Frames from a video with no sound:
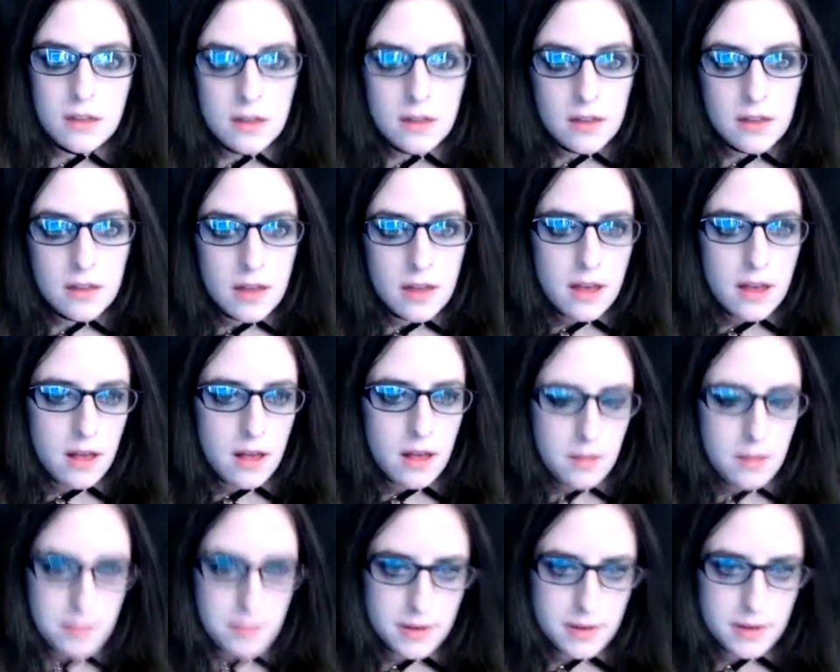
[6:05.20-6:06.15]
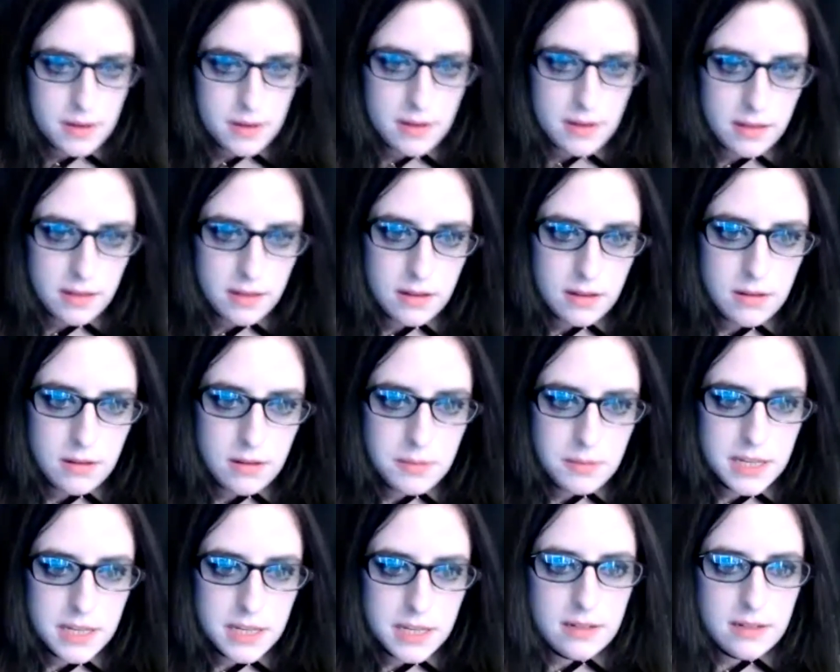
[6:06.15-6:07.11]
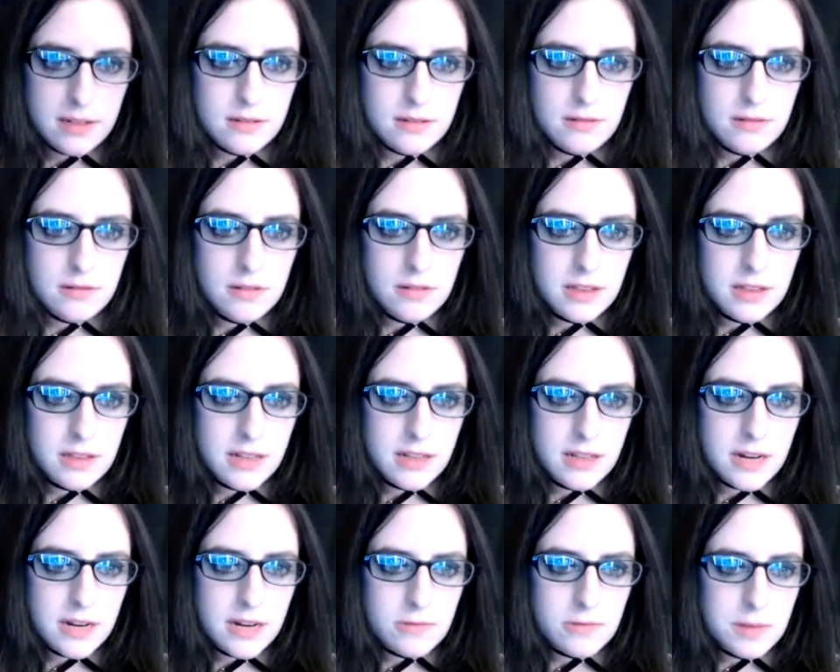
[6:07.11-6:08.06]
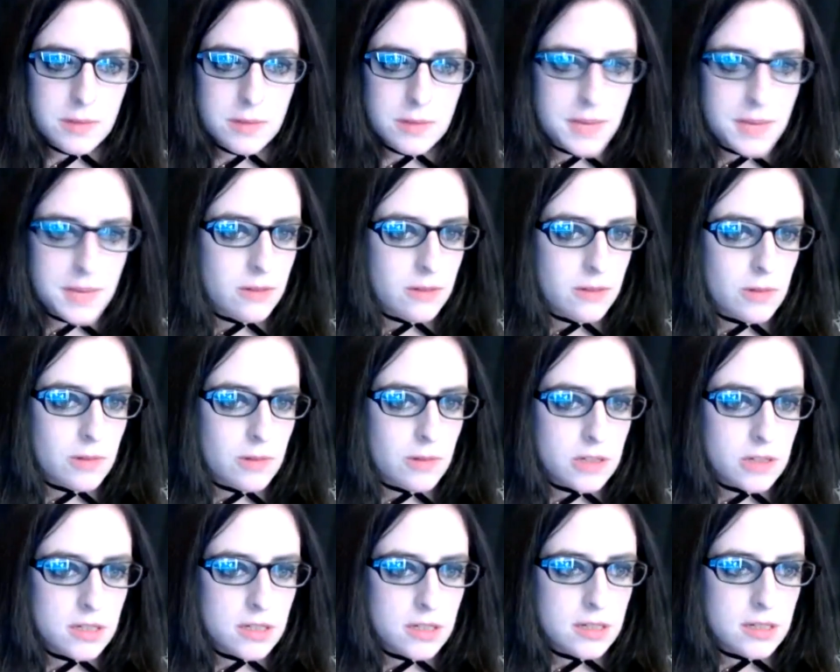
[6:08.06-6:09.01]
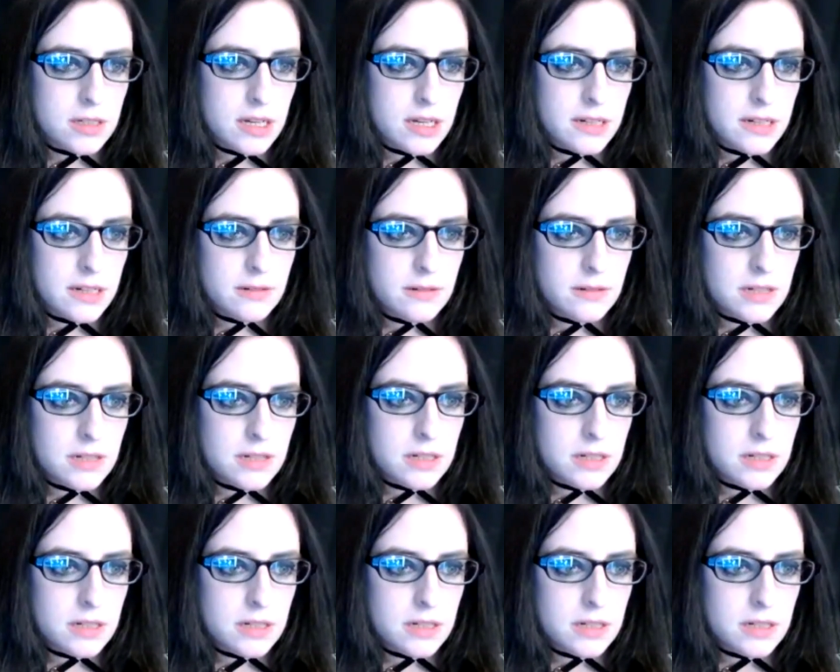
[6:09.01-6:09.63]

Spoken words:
help a little bit. Or the glare will make it worse. I don't know.